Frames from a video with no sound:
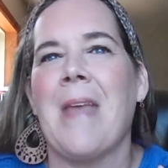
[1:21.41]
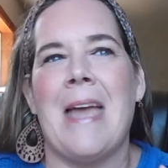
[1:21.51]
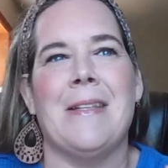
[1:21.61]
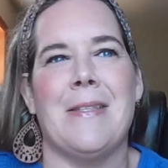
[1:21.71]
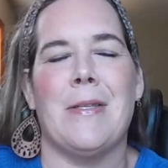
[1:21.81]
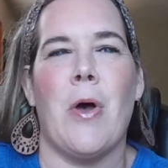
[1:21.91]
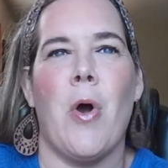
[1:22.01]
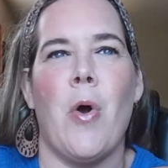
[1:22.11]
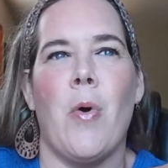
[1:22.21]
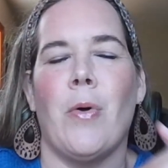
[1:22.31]
And
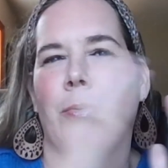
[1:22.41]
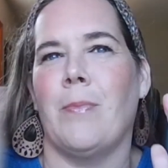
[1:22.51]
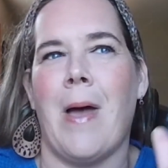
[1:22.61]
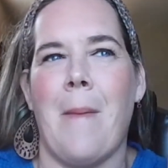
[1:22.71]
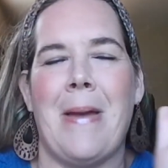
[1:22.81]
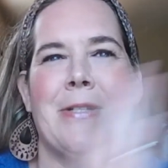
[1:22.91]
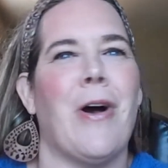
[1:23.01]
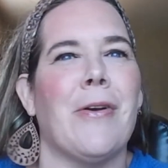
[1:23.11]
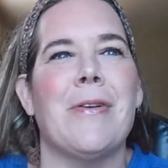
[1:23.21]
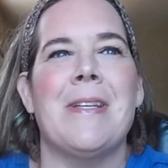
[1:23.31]
so my
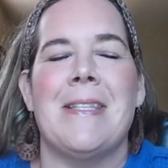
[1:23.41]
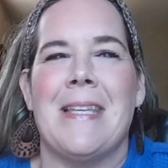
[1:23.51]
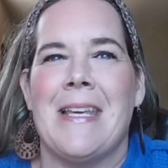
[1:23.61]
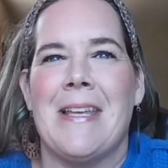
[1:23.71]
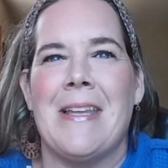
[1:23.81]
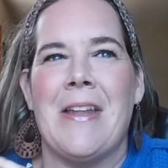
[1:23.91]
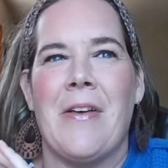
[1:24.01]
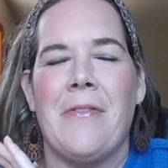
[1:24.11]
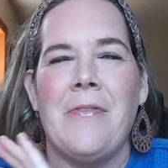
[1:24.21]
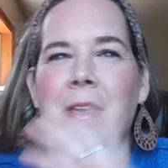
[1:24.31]
daughter is in
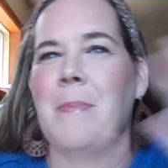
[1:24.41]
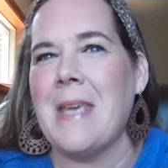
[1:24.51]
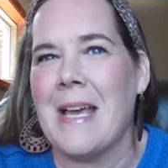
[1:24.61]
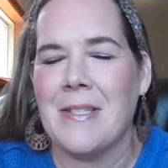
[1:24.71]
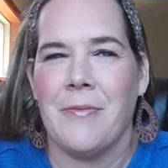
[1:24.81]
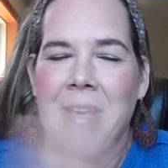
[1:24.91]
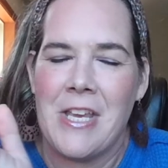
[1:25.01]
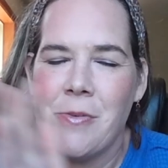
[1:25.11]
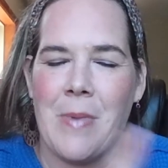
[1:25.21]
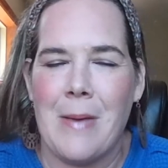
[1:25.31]
VBS,
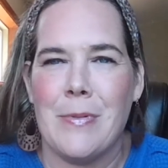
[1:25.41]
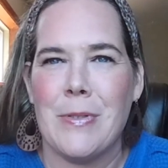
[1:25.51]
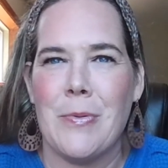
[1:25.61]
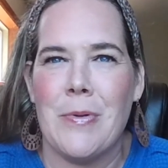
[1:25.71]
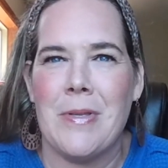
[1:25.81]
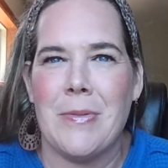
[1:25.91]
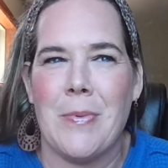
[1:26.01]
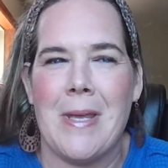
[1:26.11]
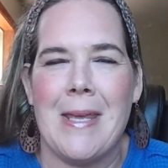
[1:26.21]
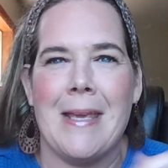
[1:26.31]
Vacation Bible School, this
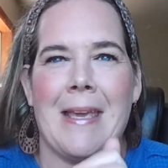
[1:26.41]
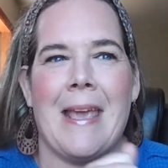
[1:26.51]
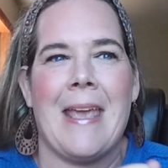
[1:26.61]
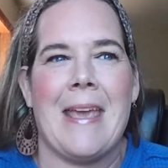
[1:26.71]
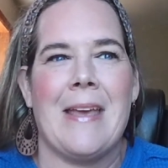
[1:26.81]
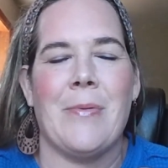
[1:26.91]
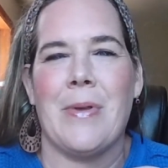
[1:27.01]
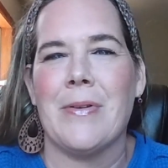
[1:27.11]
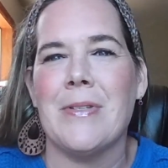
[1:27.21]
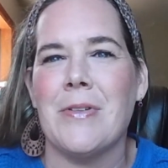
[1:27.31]
week, and
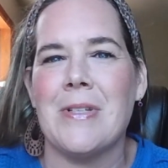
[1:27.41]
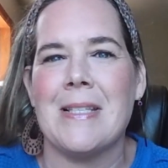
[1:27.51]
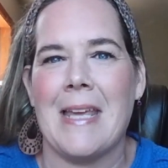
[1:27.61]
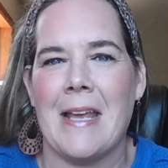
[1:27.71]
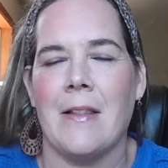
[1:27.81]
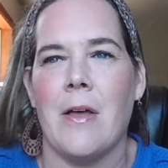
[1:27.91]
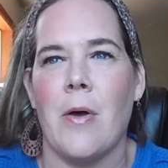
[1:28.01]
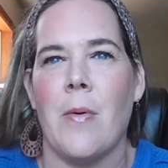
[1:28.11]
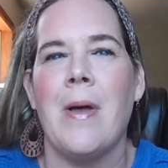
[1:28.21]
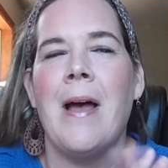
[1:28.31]
we are still just laying
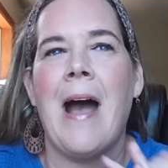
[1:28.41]
low.